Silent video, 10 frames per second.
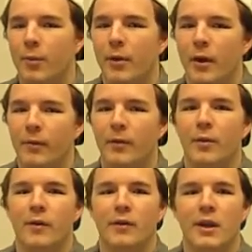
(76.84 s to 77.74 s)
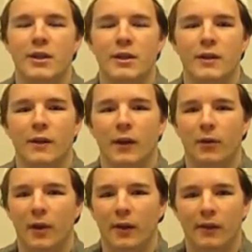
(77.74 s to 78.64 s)
preparing for your presentations
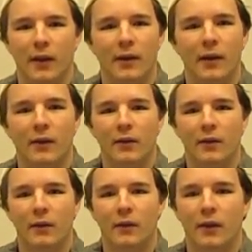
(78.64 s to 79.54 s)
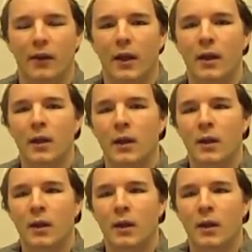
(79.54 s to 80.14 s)
and creating slide decks and things like that.